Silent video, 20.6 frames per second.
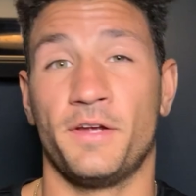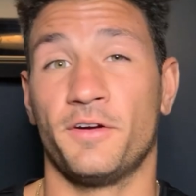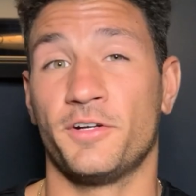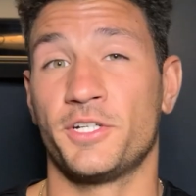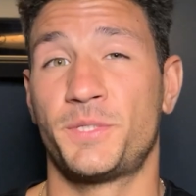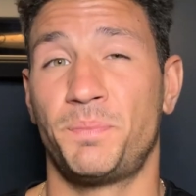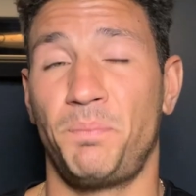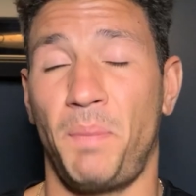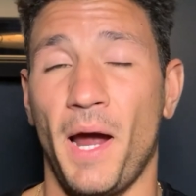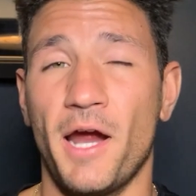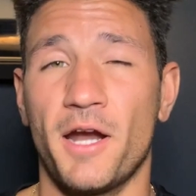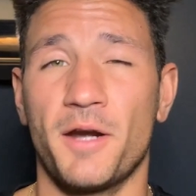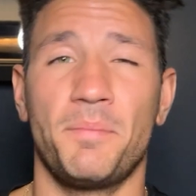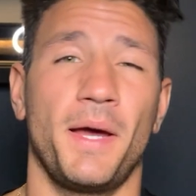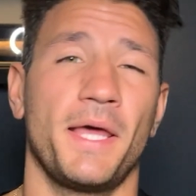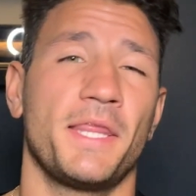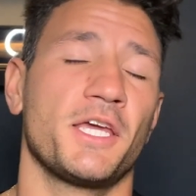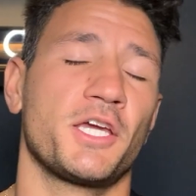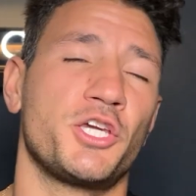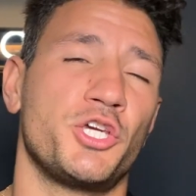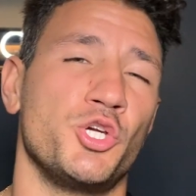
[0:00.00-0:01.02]
They're inspired
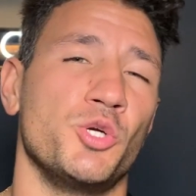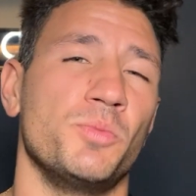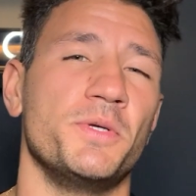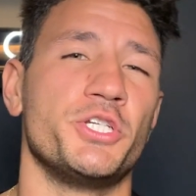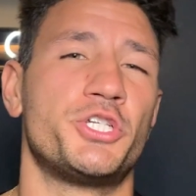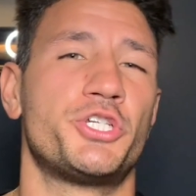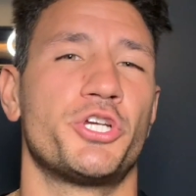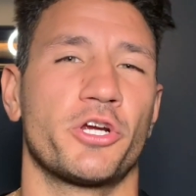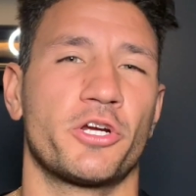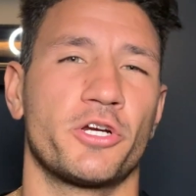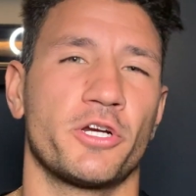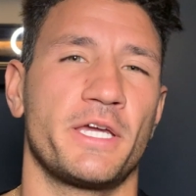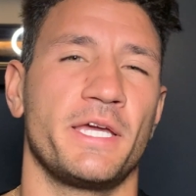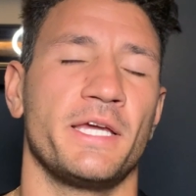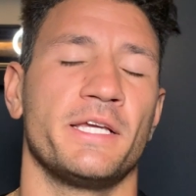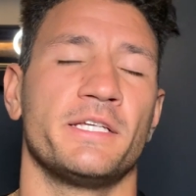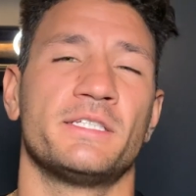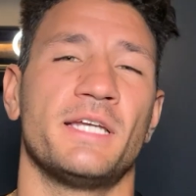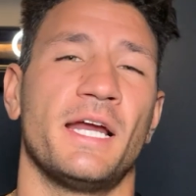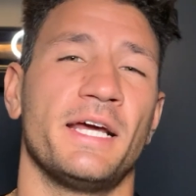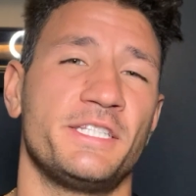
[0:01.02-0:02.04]
by the Cuban Sugar
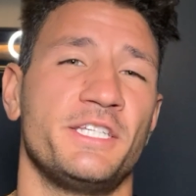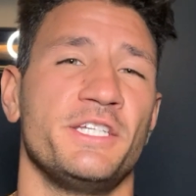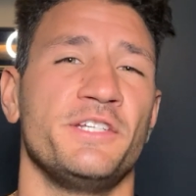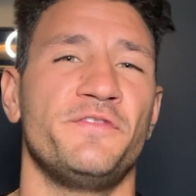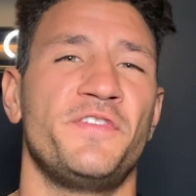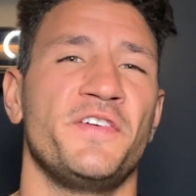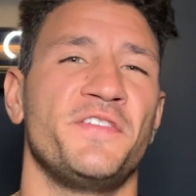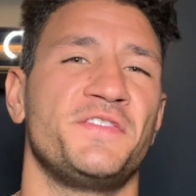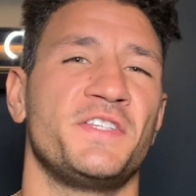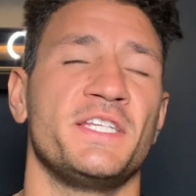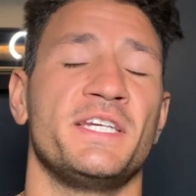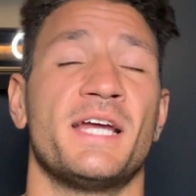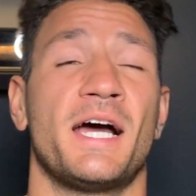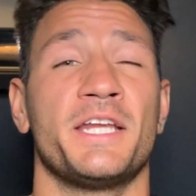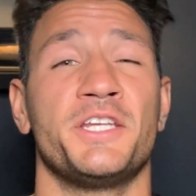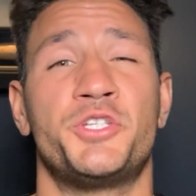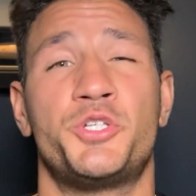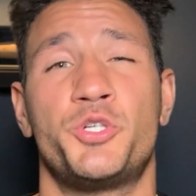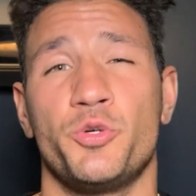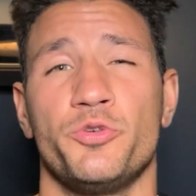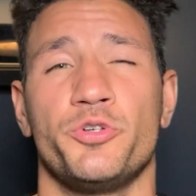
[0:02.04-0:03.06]
Kings
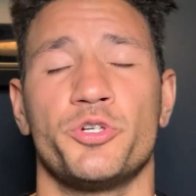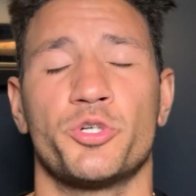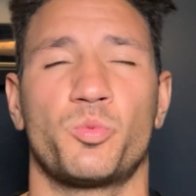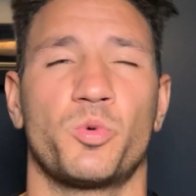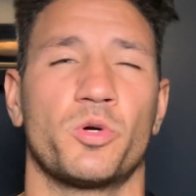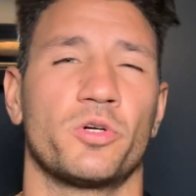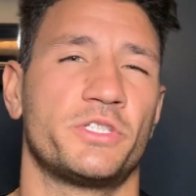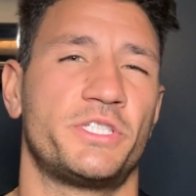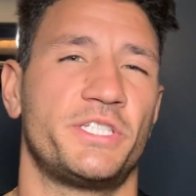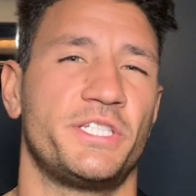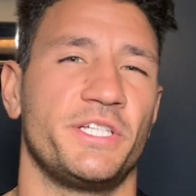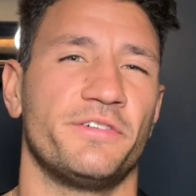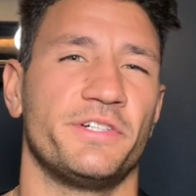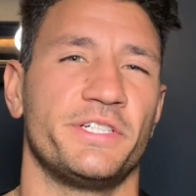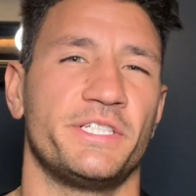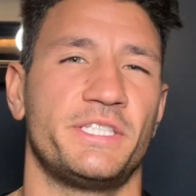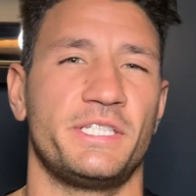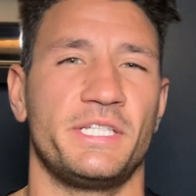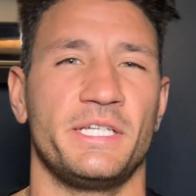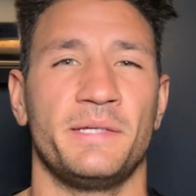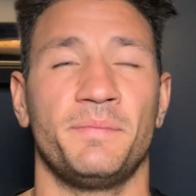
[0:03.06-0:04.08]
1959 Junior World
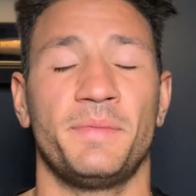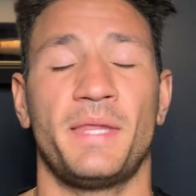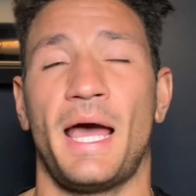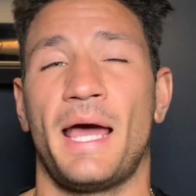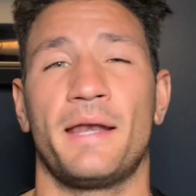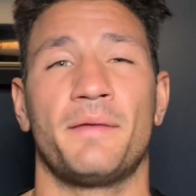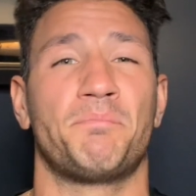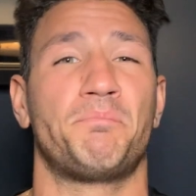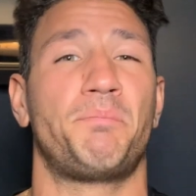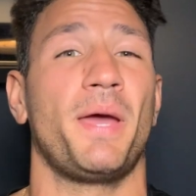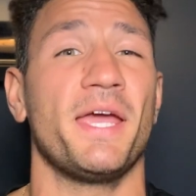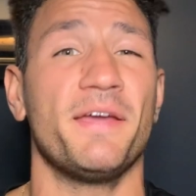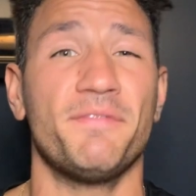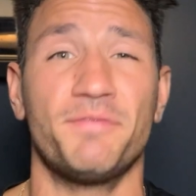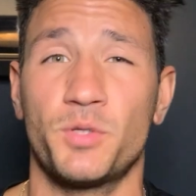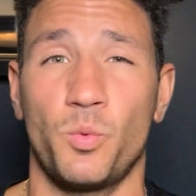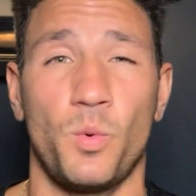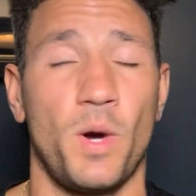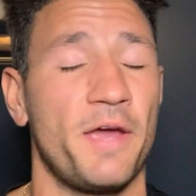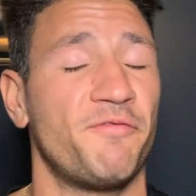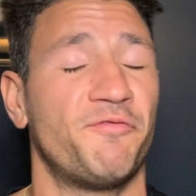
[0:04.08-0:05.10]
Series team that
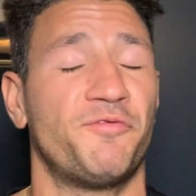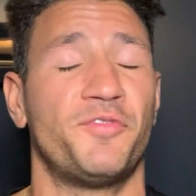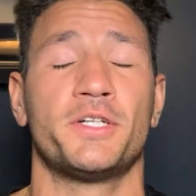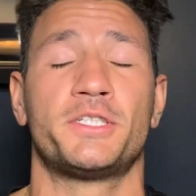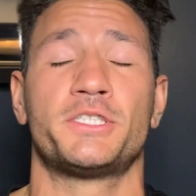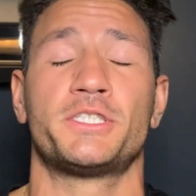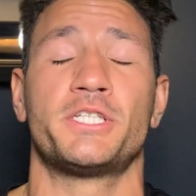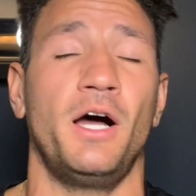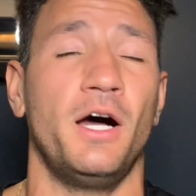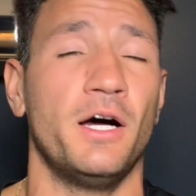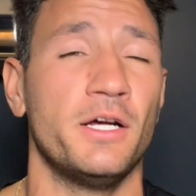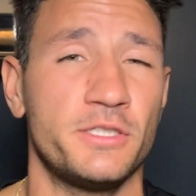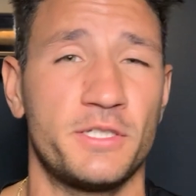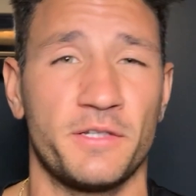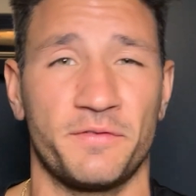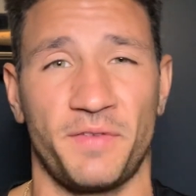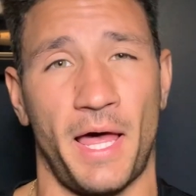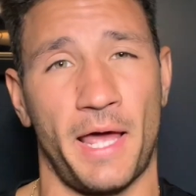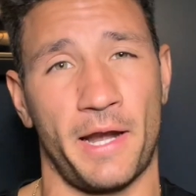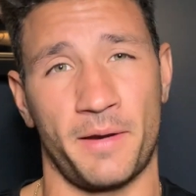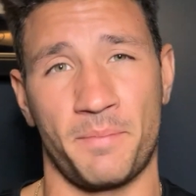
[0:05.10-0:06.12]
paved the way for tons
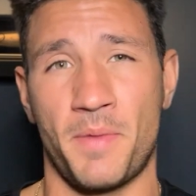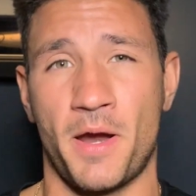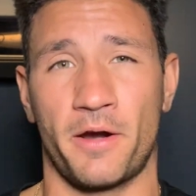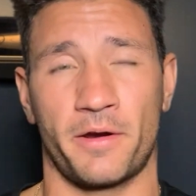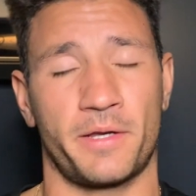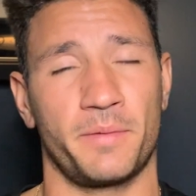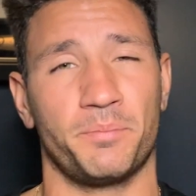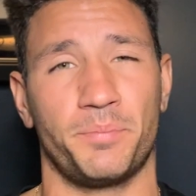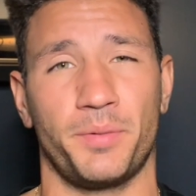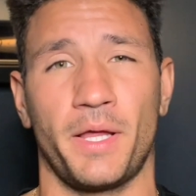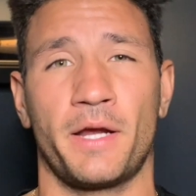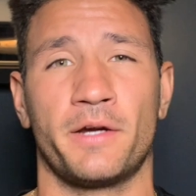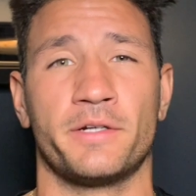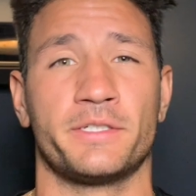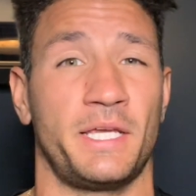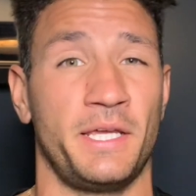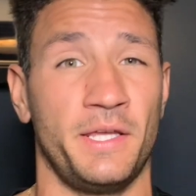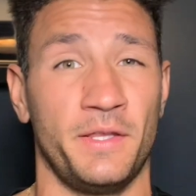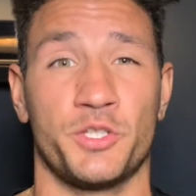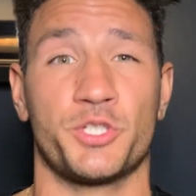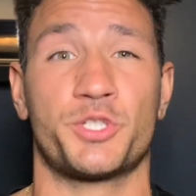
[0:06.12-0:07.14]
of Latin American
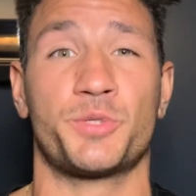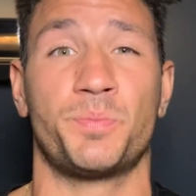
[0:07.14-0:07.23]
players in the